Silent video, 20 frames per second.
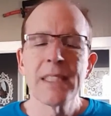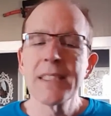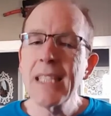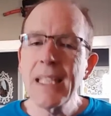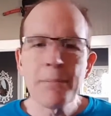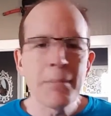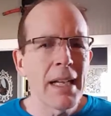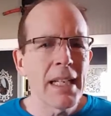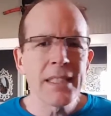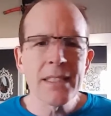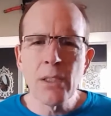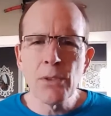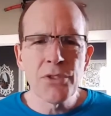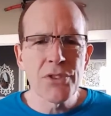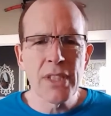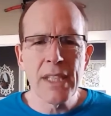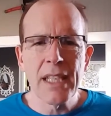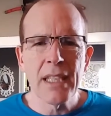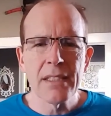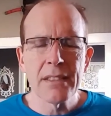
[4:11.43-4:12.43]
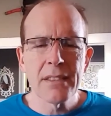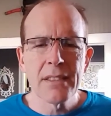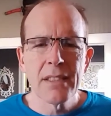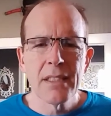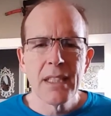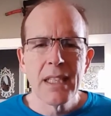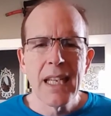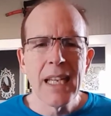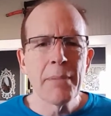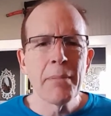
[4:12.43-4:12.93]
It makes no sense.
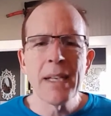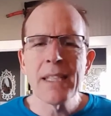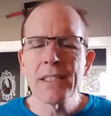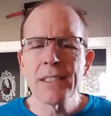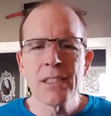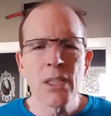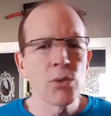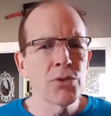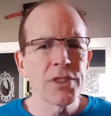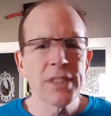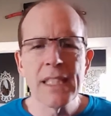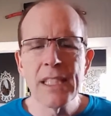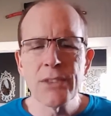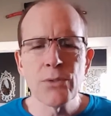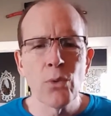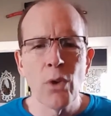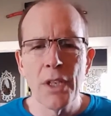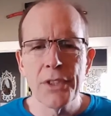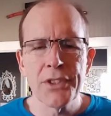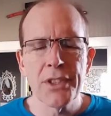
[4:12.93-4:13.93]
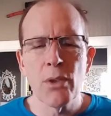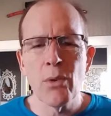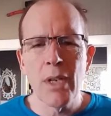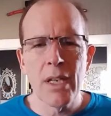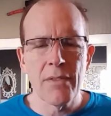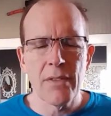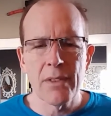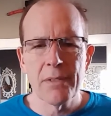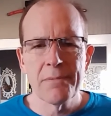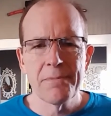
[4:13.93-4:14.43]
It makes no sense
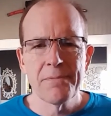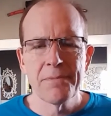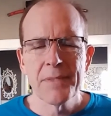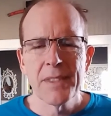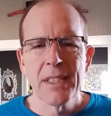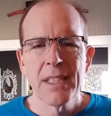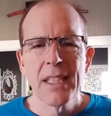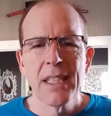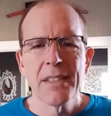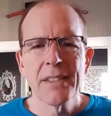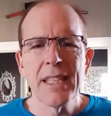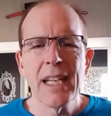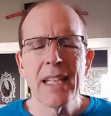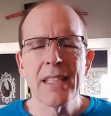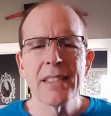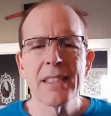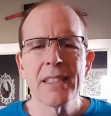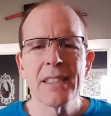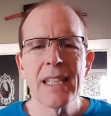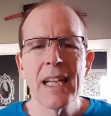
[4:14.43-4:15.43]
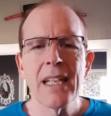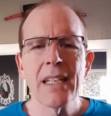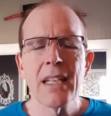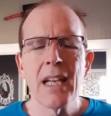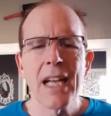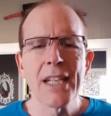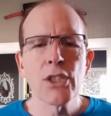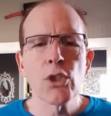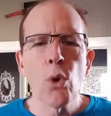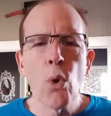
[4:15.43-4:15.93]
whatsoever that
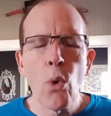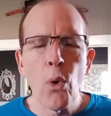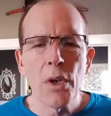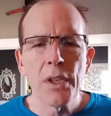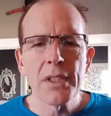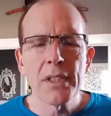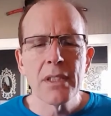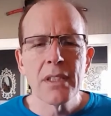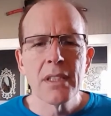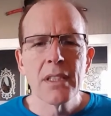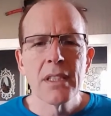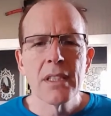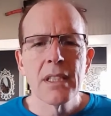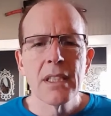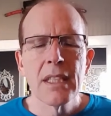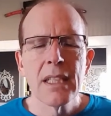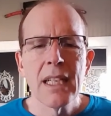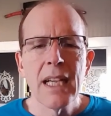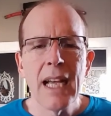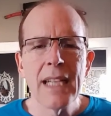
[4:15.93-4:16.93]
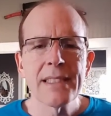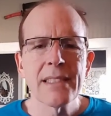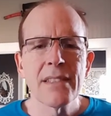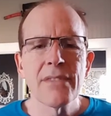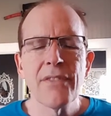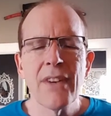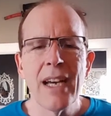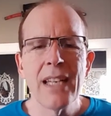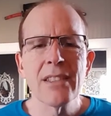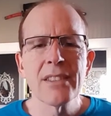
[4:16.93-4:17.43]
a court has the
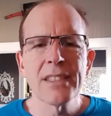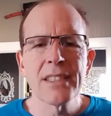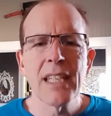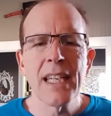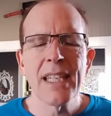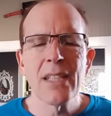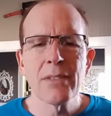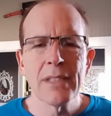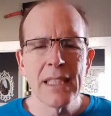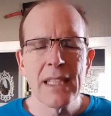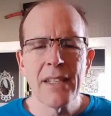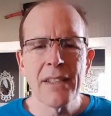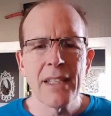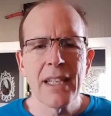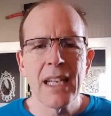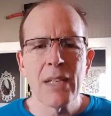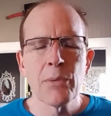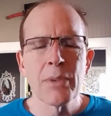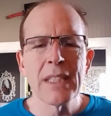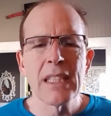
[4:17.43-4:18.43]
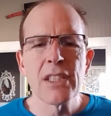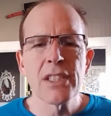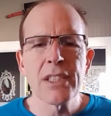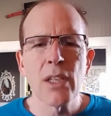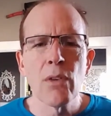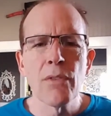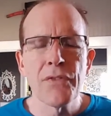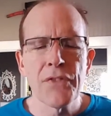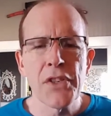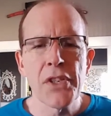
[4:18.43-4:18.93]
final say on anything when there's
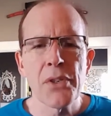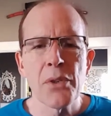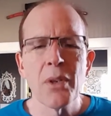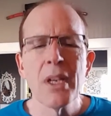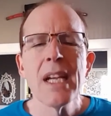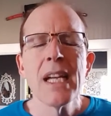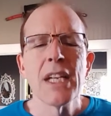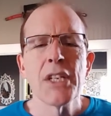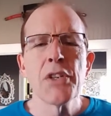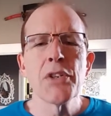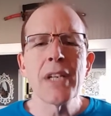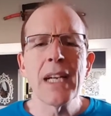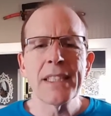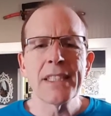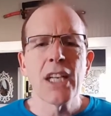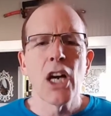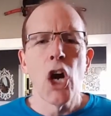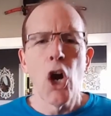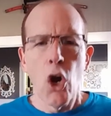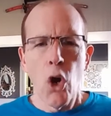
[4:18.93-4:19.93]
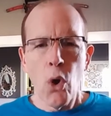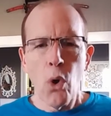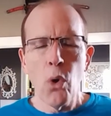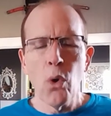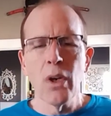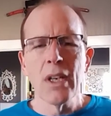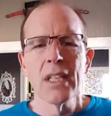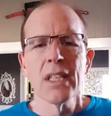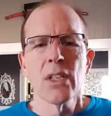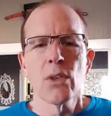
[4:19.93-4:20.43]
so few. And you got the
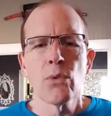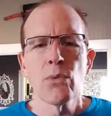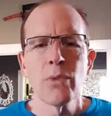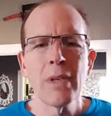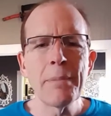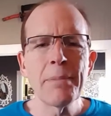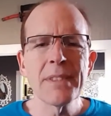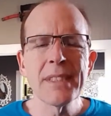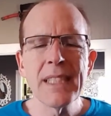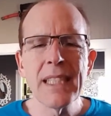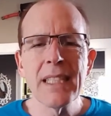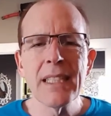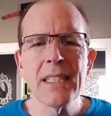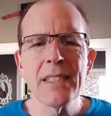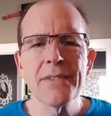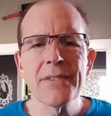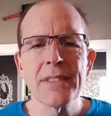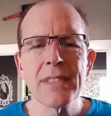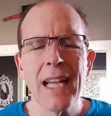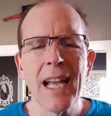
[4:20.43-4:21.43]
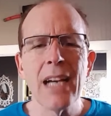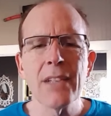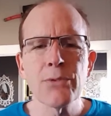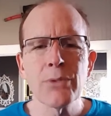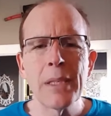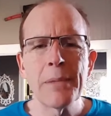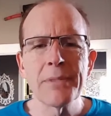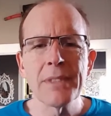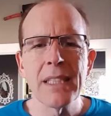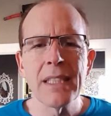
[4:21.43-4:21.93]
whole representatives, the House of
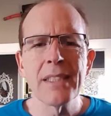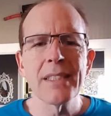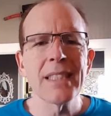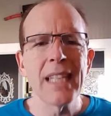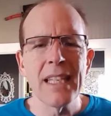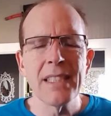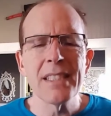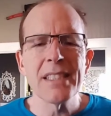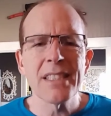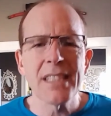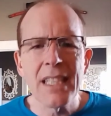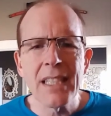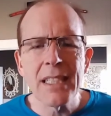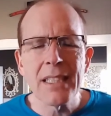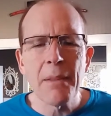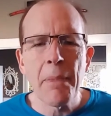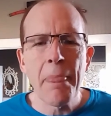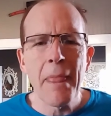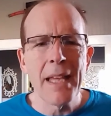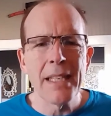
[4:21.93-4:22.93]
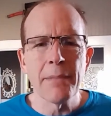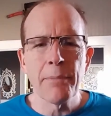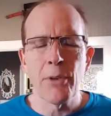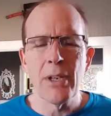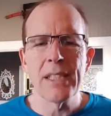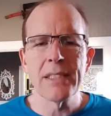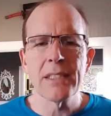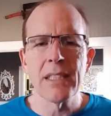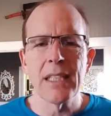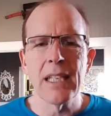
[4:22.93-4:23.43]
Representatives, and the Senate, and the
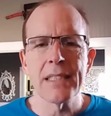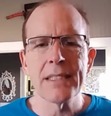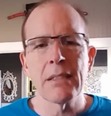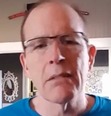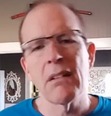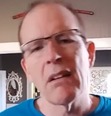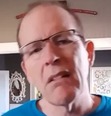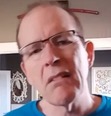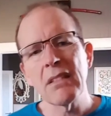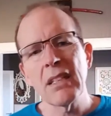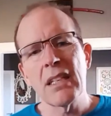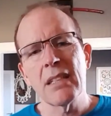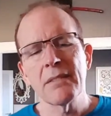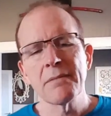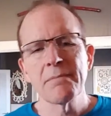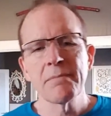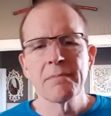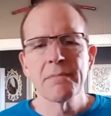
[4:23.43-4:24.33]
President, and they say, well, okay.